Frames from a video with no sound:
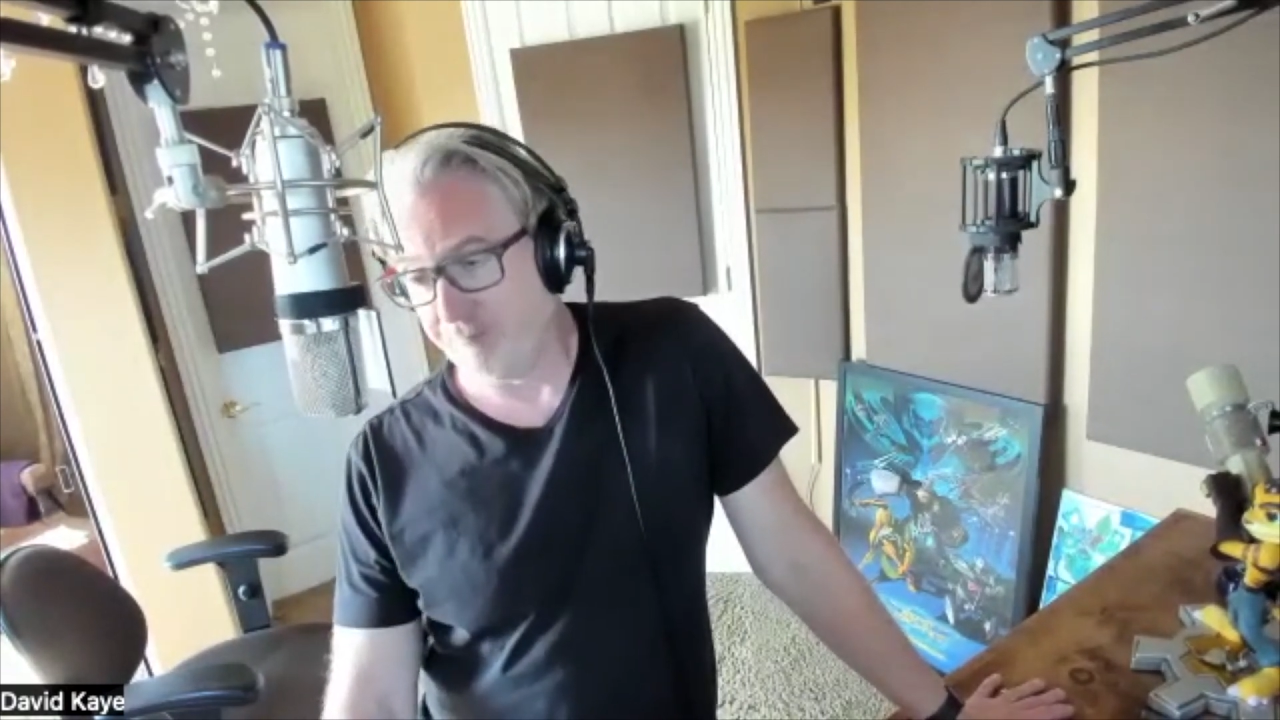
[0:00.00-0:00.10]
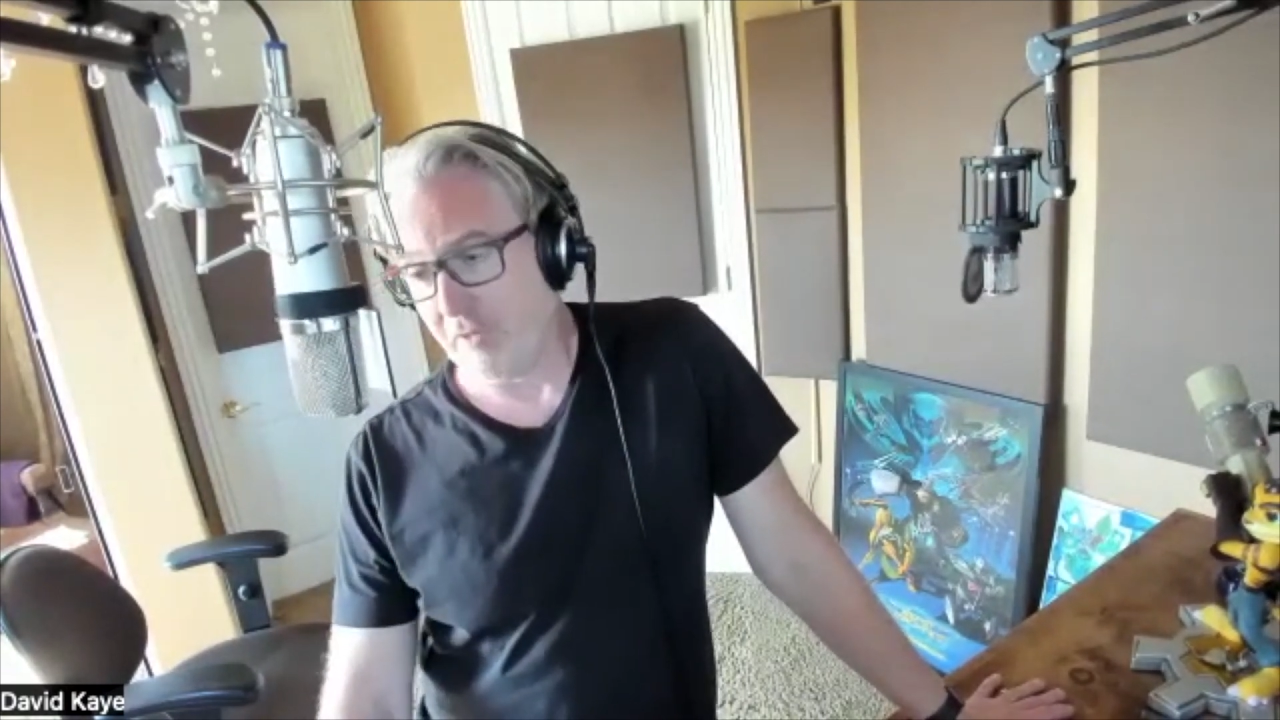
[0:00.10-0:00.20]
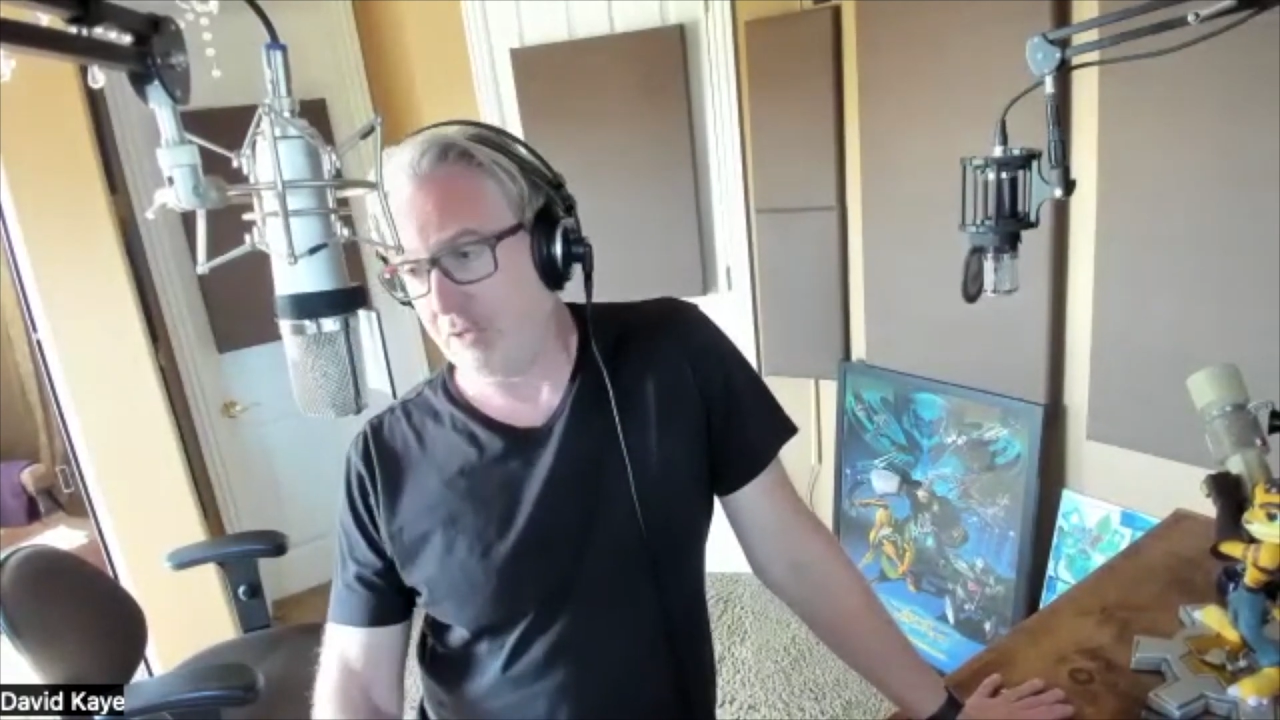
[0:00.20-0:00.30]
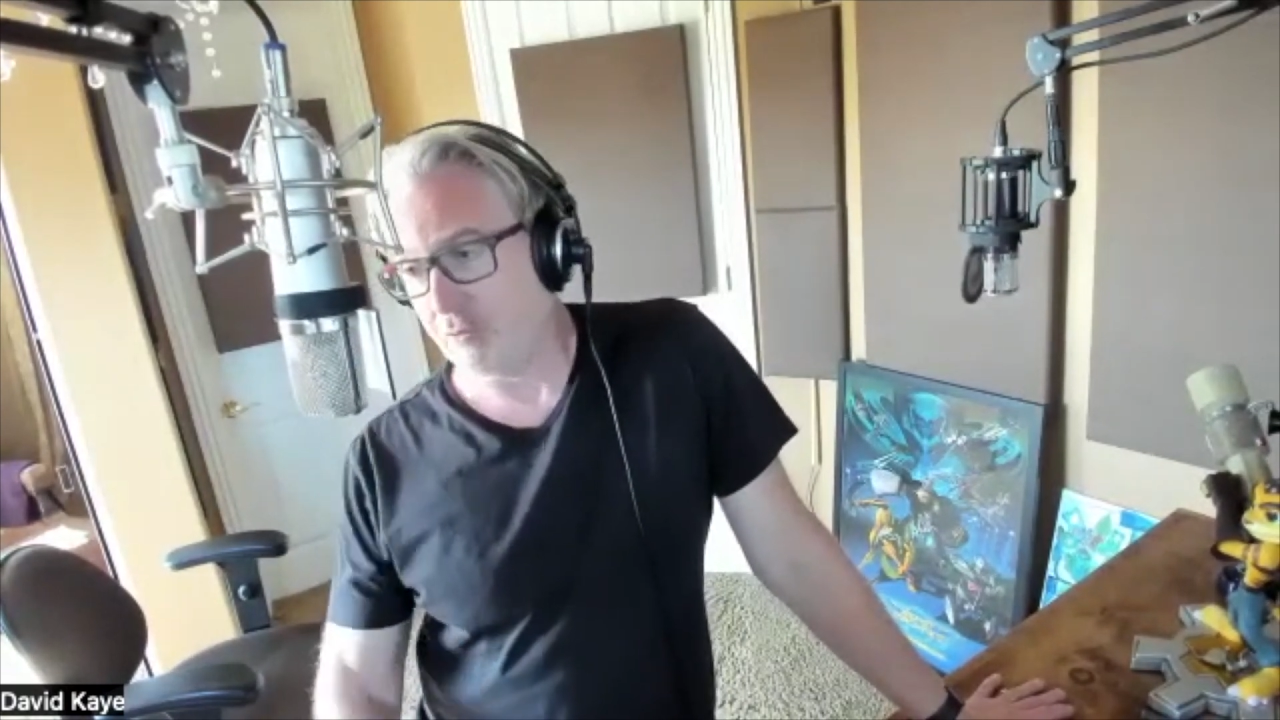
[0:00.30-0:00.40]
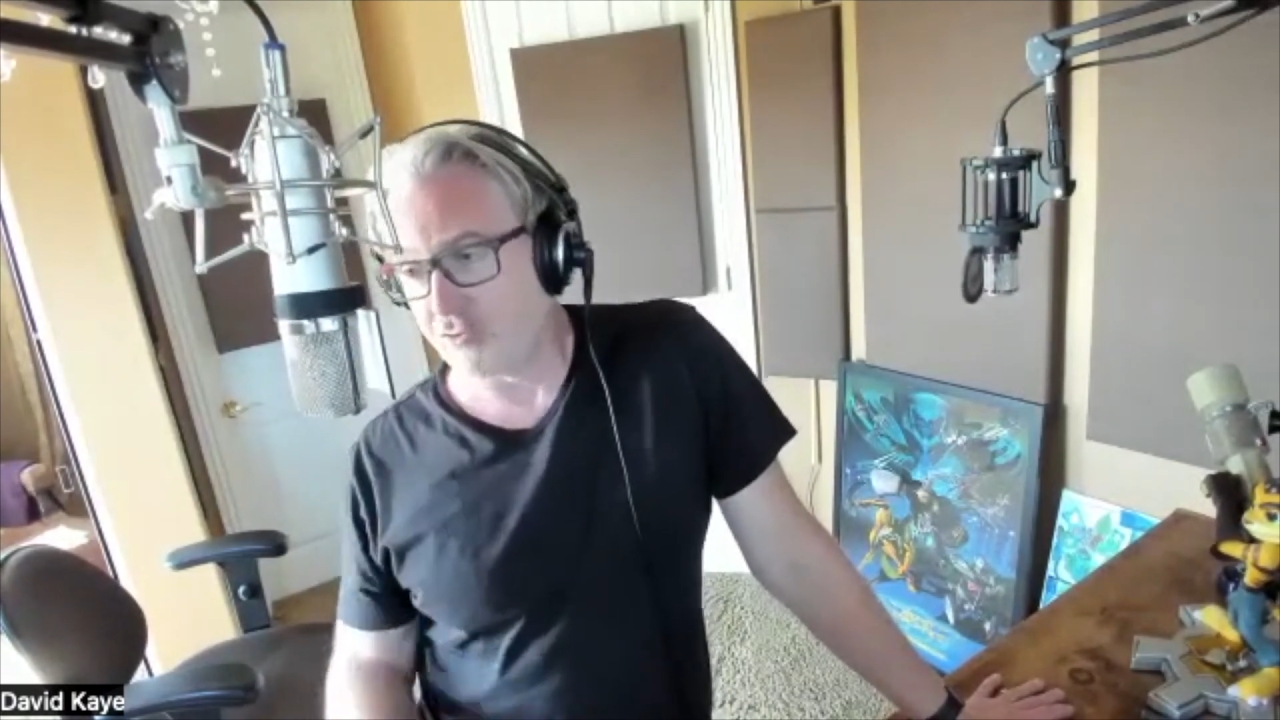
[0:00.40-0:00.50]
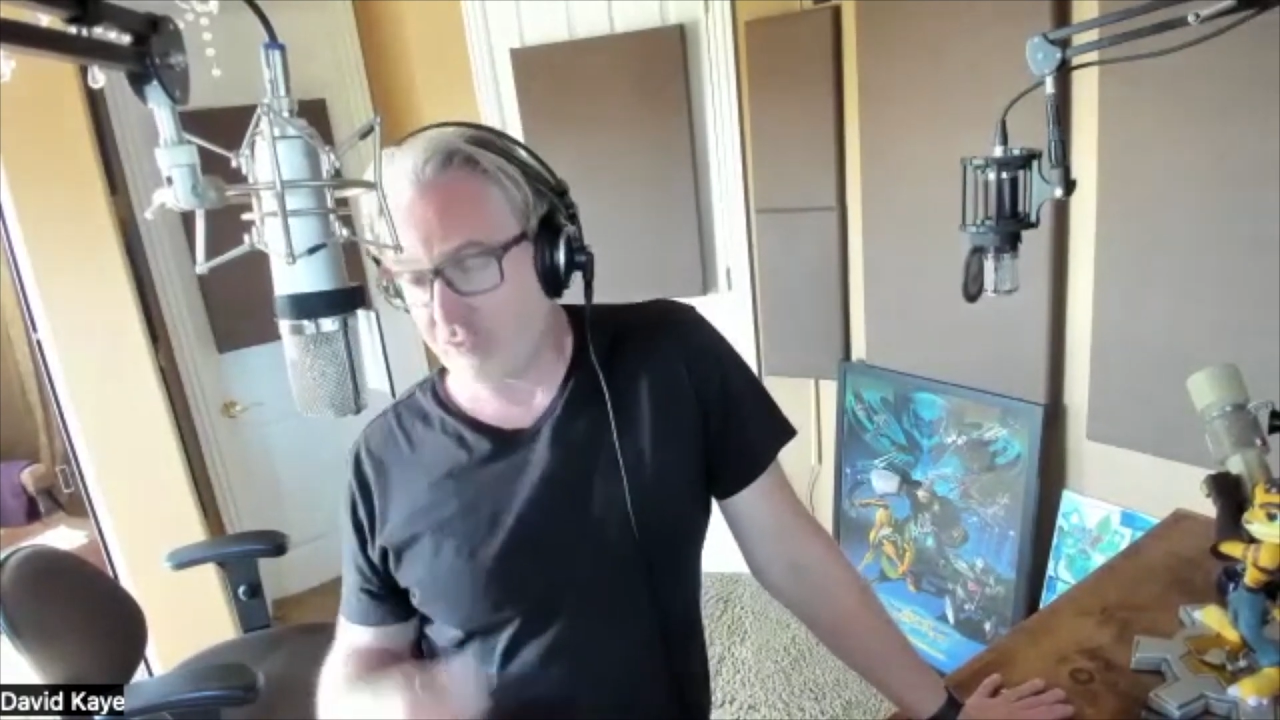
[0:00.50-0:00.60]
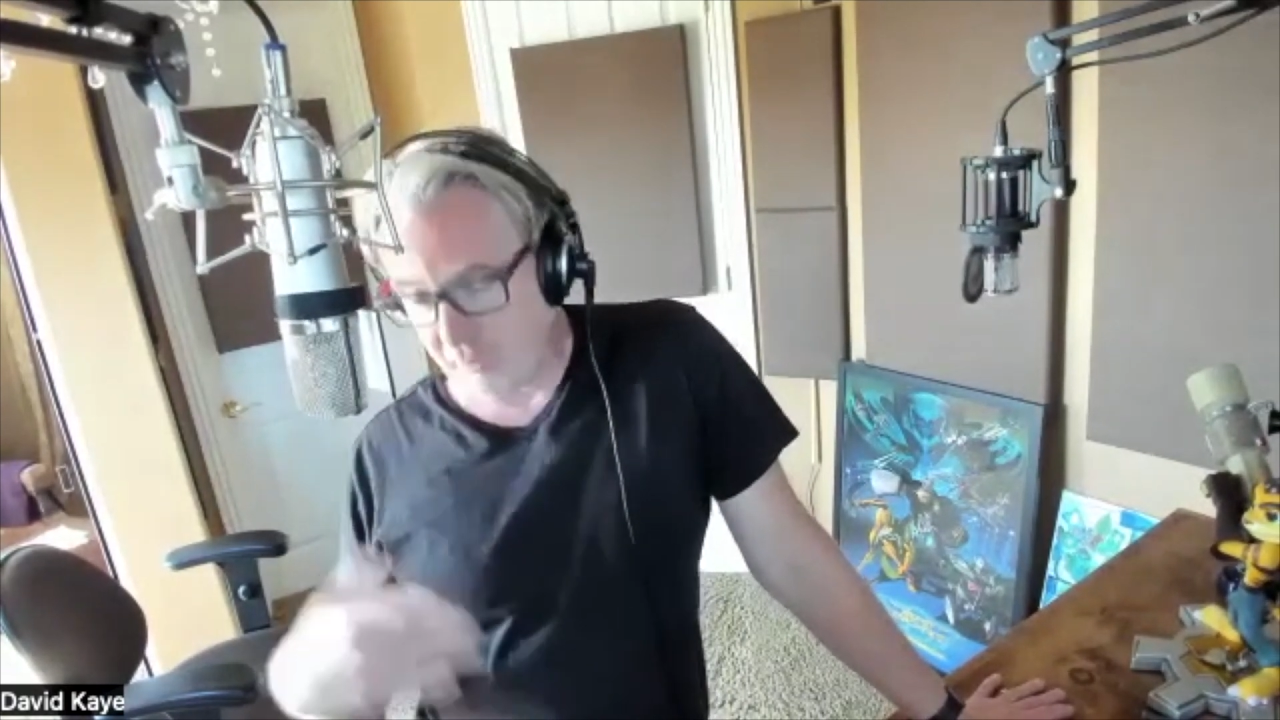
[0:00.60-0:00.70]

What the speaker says: I was